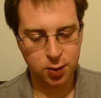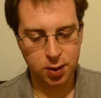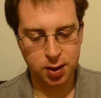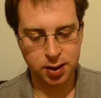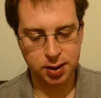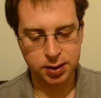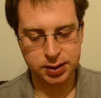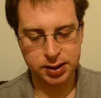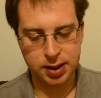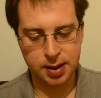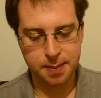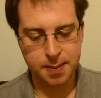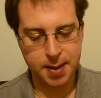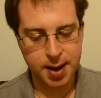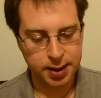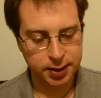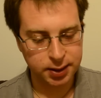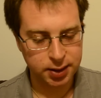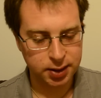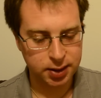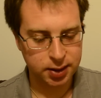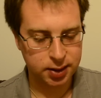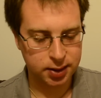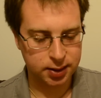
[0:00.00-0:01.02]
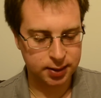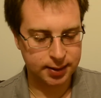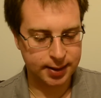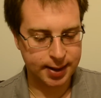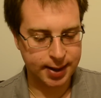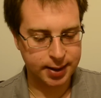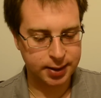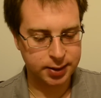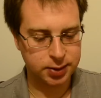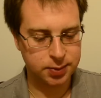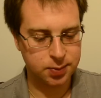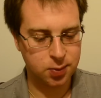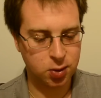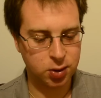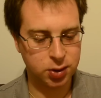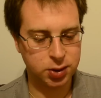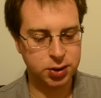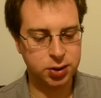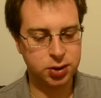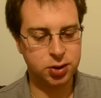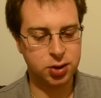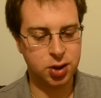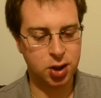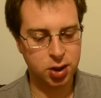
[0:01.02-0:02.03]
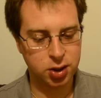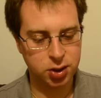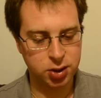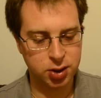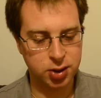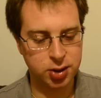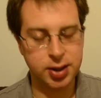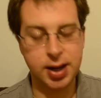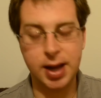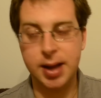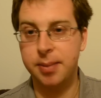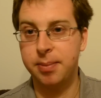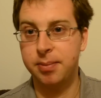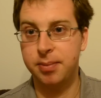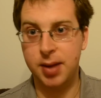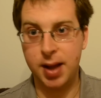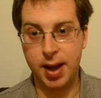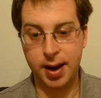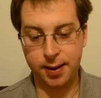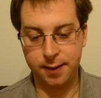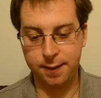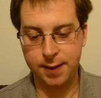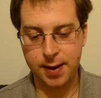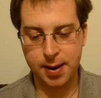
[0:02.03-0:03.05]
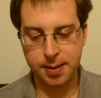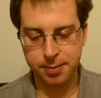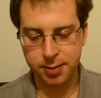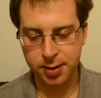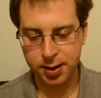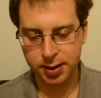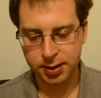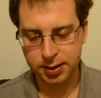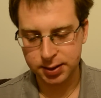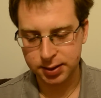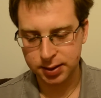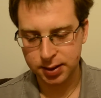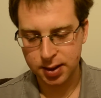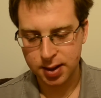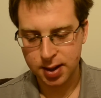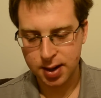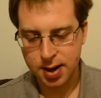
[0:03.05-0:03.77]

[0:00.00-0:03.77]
whereas Amanda likes more structured and black fabrics.